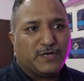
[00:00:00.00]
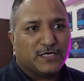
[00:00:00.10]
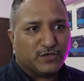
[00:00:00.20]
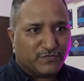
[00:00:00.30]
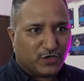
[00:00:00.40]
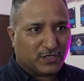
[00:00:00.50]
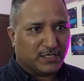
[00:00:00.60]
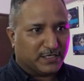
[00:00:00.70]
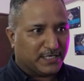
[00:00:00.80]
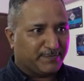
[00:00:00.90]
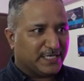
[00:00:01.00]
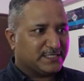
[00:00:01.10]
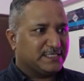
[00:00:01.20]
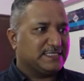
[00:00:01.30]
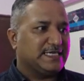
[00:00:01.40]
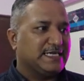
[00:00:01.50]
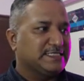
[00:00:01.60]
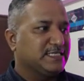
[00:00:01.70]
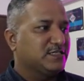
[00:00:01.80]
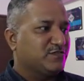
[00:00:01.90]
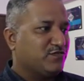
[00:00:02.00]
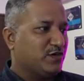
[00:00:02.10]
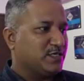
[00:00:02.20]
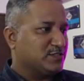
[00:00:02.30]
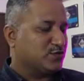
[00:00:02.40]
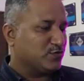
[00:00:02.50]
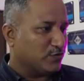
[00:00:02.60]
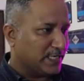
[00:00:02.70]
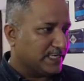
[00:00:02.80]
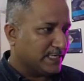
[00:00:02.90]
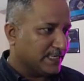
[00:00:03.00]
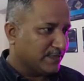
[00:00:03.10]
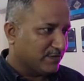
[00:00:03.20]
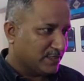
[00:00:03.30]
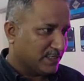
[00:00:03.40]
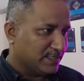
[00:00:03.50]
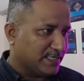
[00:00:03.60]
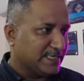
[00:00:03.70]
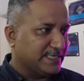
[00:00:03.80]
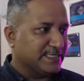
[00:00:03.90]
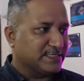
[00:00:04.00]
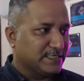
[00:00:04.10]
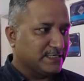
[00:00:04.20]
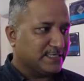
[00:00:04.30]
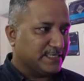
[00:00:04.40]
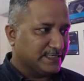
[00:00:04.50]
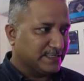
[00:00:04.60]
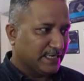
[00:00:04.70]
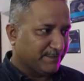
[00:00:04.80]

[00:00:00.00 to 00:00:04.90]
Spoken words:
of Docker, it makes it easier for us to integrate with it and test it easily.